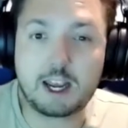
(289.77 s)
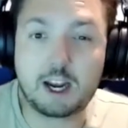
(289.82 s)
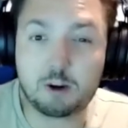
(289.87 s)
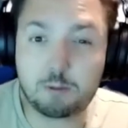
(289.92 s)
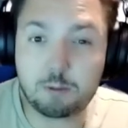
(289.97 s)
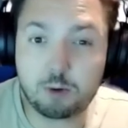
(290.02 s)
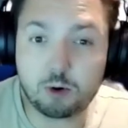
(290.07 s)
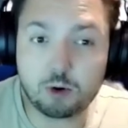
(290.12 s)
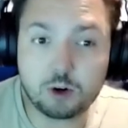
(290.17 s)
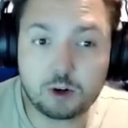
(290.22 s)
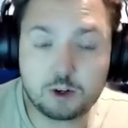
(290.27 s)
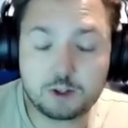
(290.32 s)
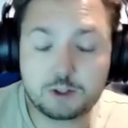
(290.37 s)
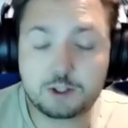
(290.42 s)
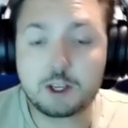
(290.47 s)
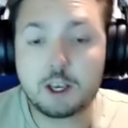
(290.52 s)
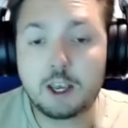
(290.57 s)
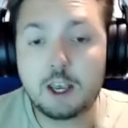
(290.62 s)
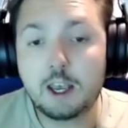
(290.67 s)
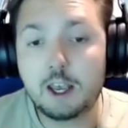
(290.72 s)

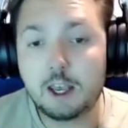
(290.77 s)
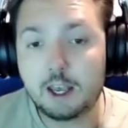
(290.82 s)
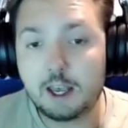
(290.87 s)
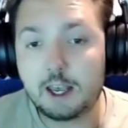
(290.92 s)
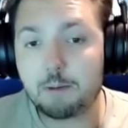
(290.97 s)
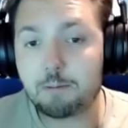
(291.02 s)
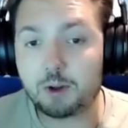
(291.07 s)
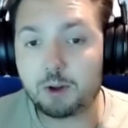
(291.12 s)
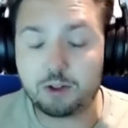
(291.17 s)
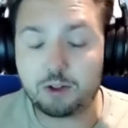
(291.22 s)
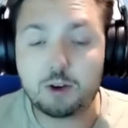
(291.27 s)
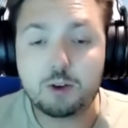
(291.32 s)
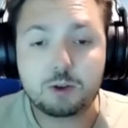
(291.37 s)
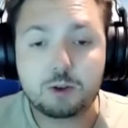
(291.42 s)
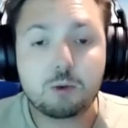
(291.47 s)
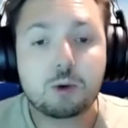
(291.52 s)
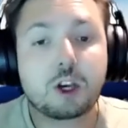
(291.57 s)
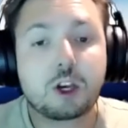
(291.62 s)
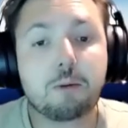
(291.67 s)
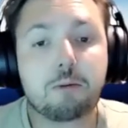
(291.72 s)
airports, but those
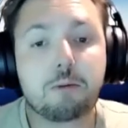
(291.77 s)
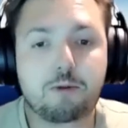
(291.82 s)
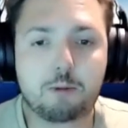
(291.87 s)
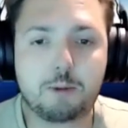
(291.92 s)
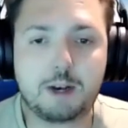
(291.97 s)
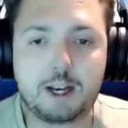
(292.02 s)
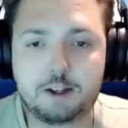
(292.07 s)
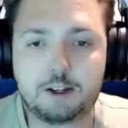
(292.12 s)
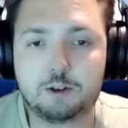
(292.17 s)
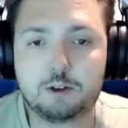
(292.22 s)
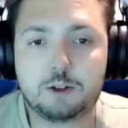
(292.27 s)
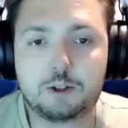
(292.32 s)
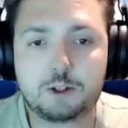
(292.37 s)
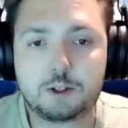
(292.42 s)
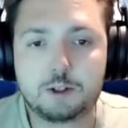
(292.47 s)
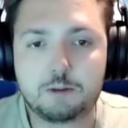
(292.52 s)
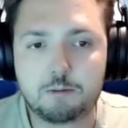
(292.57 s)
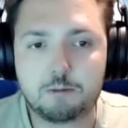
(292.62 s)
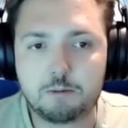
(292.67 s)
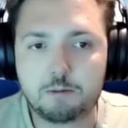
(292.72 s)
all come from
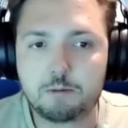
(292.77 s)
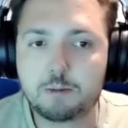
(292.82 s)
add-ons.